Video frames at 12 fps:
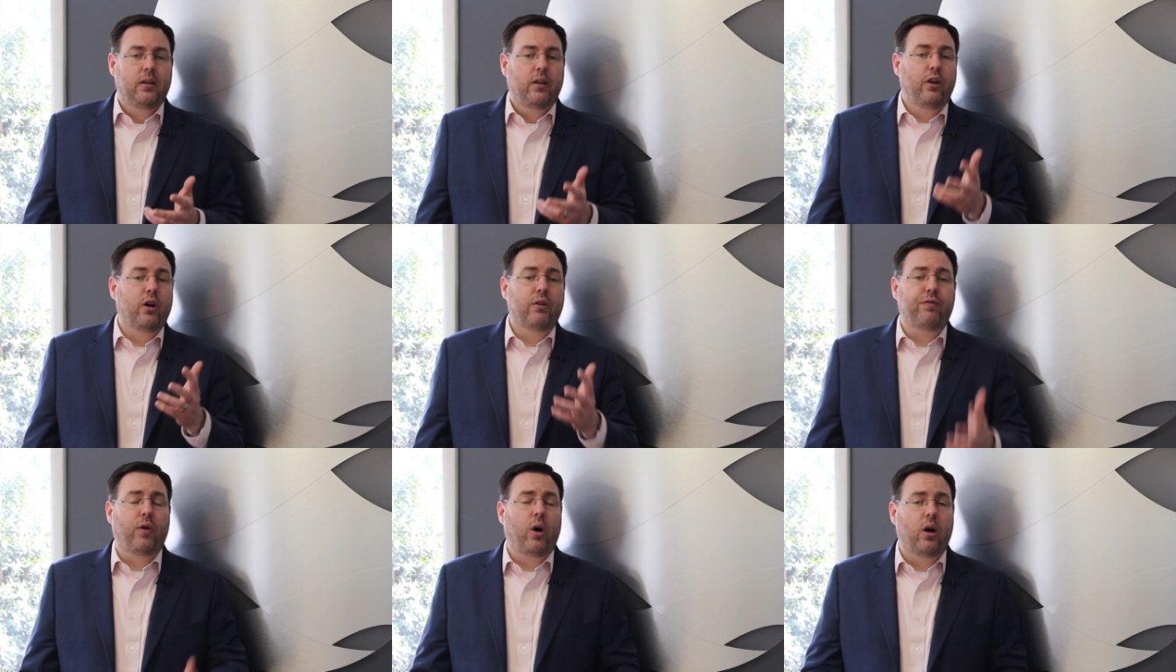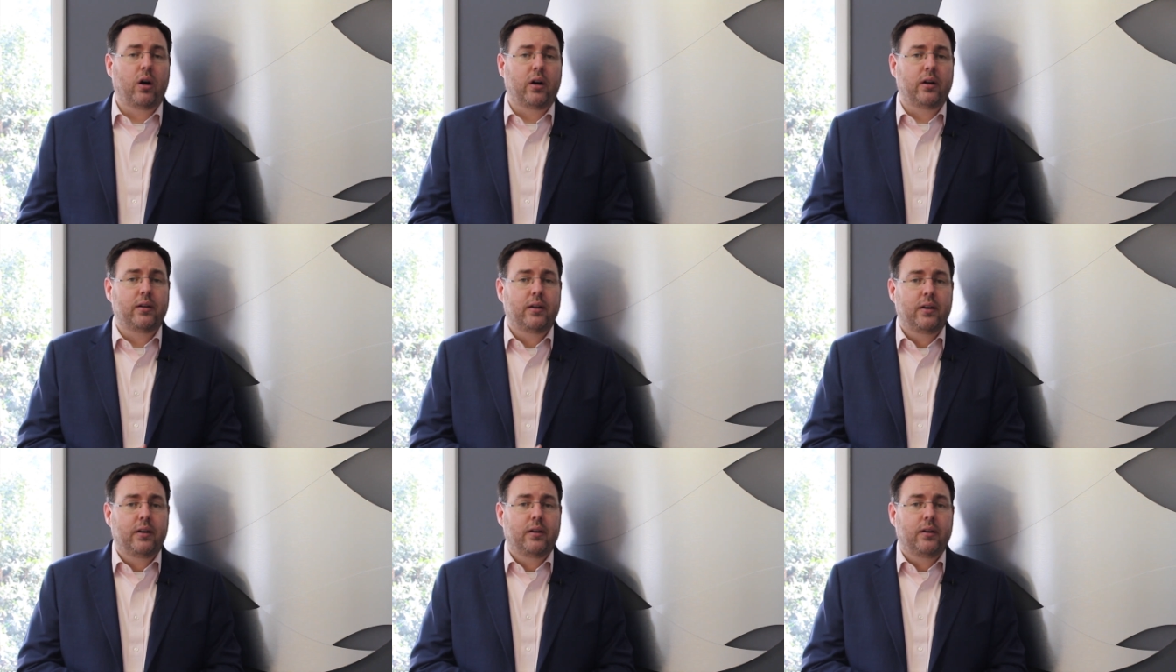There are far
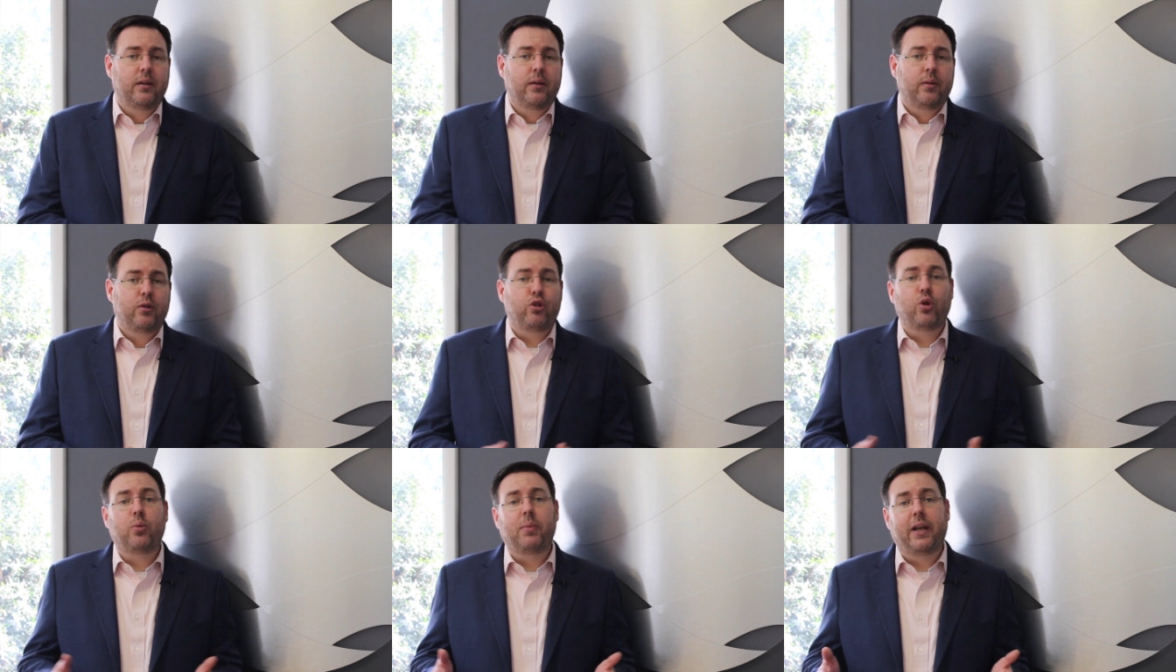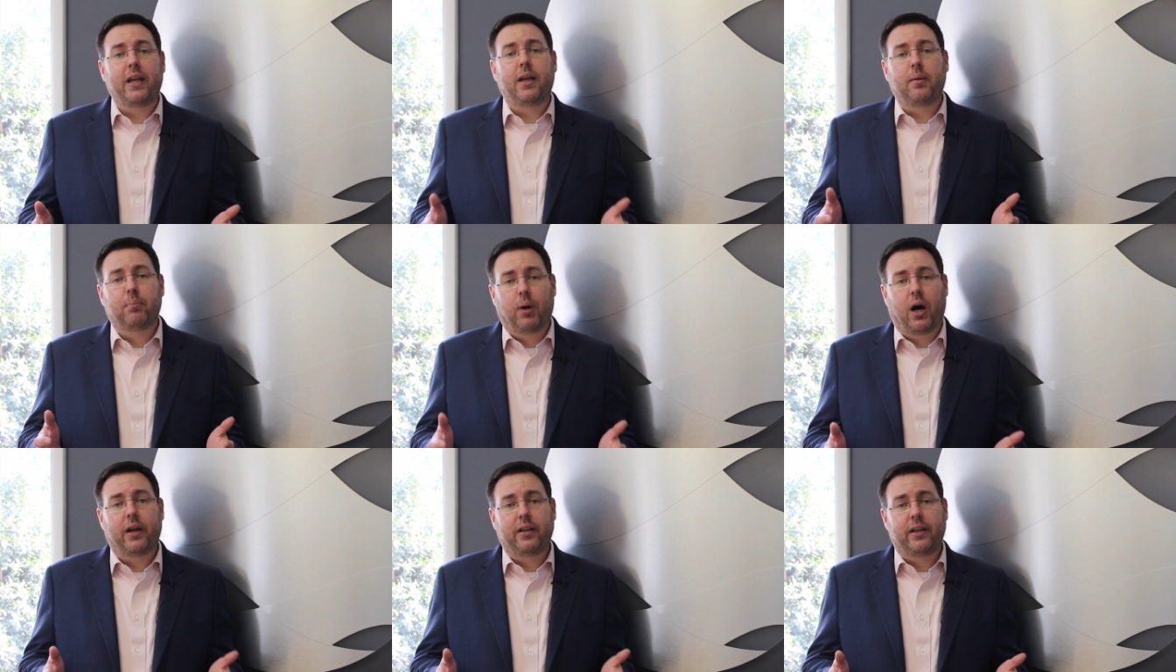too many
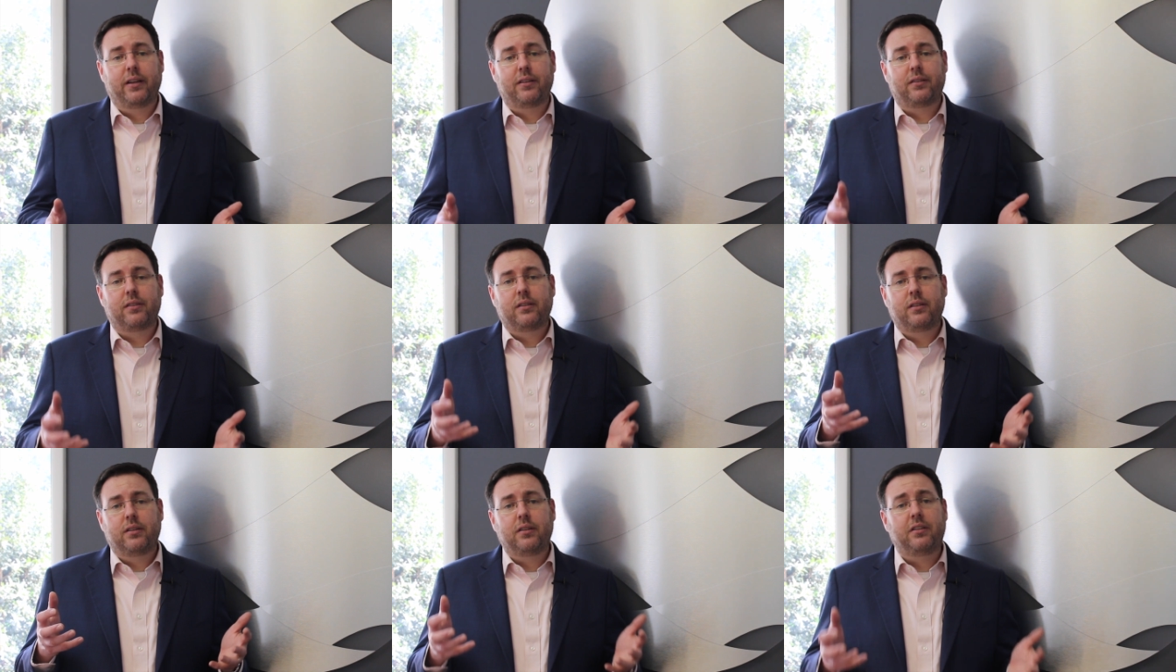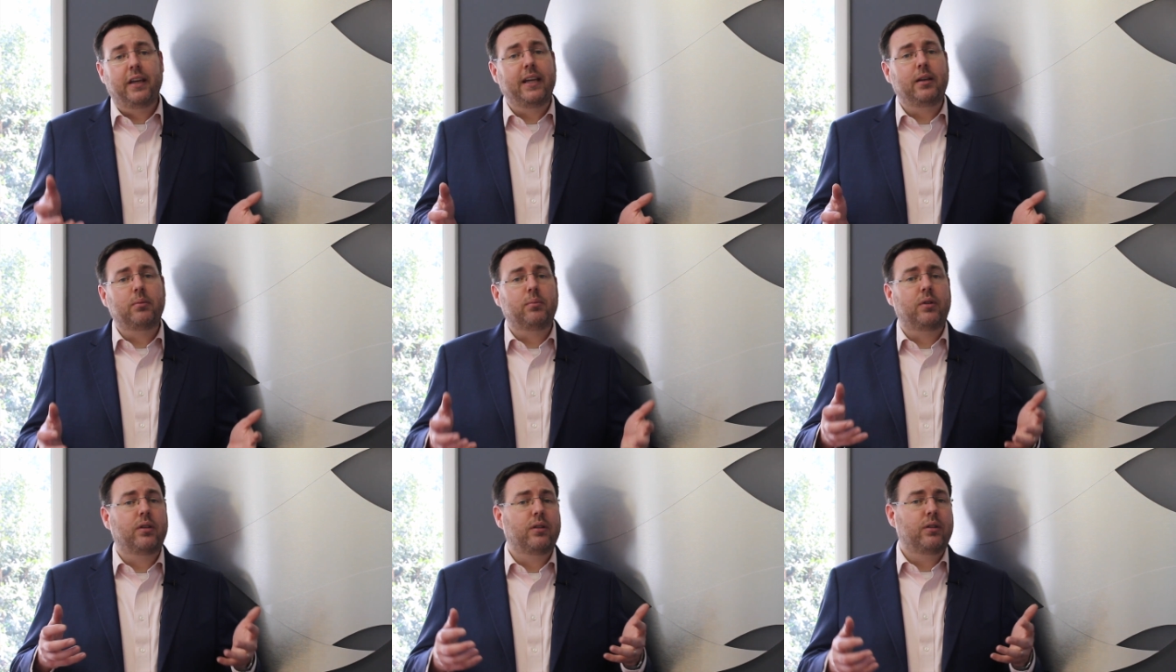bodies
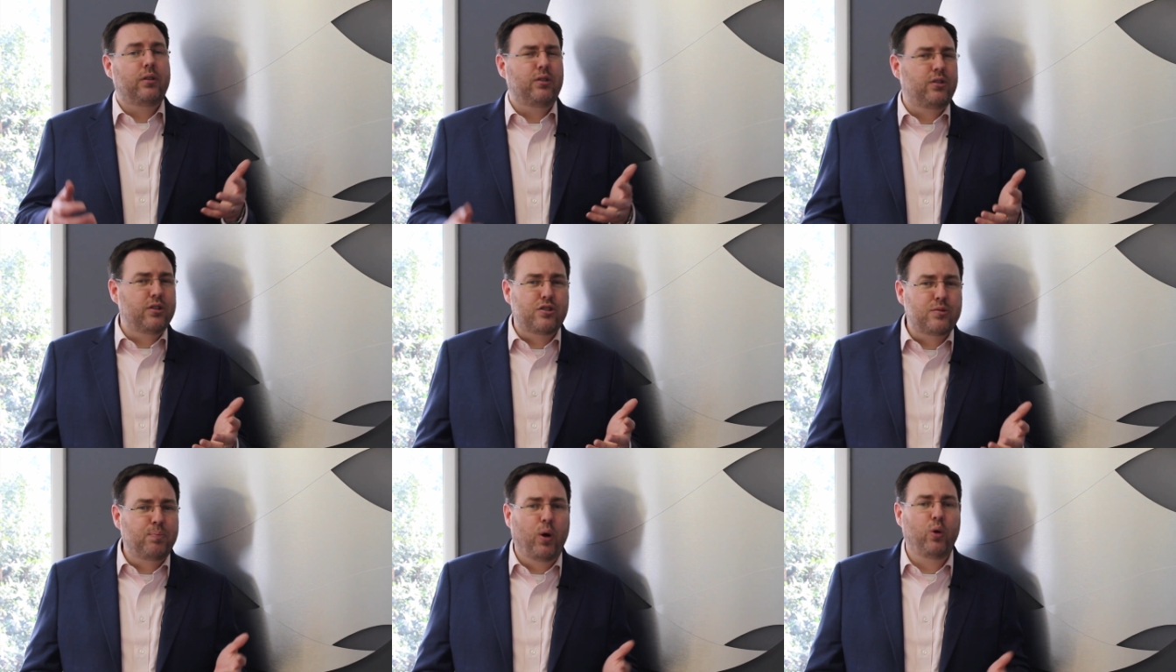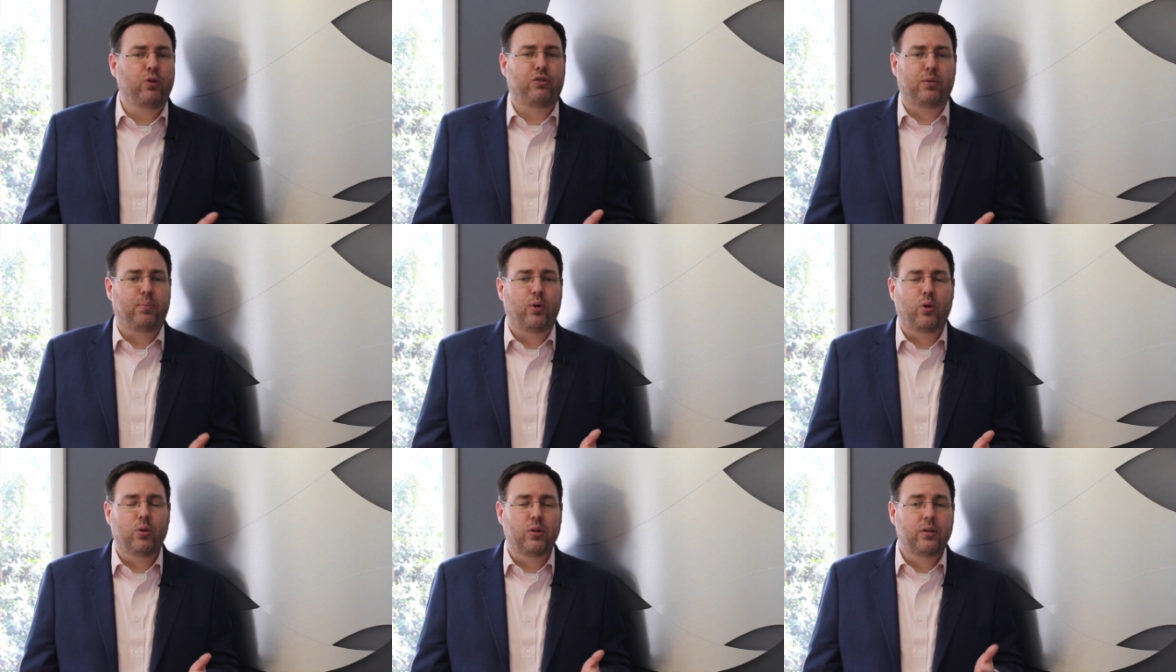deemed
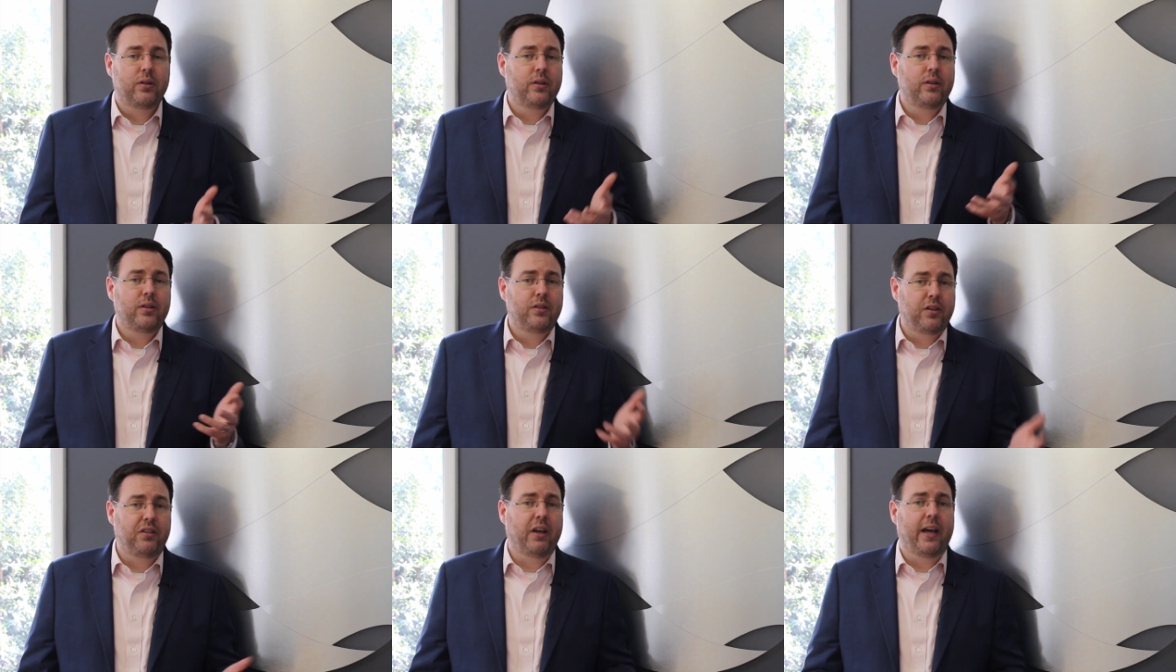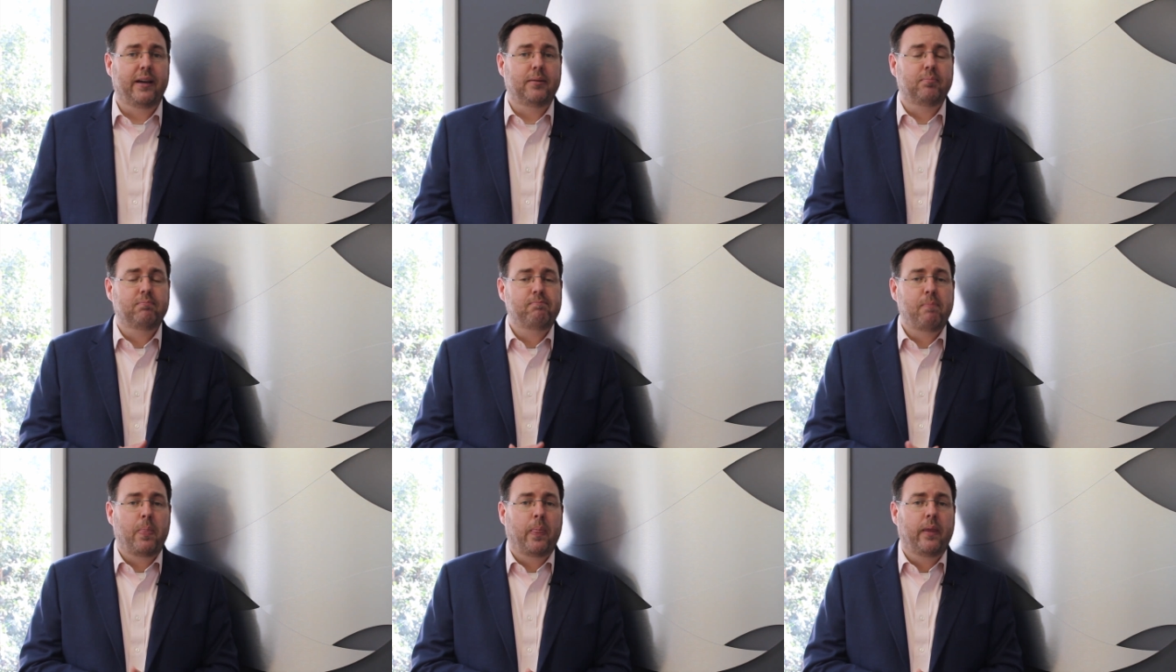disposable today.
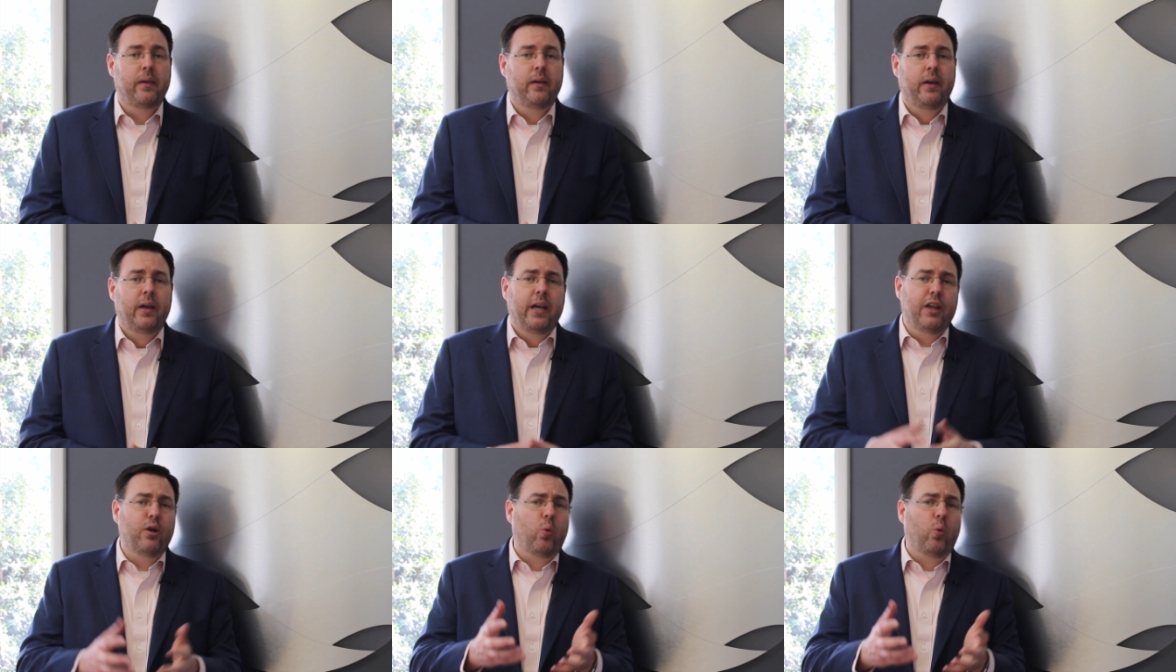In the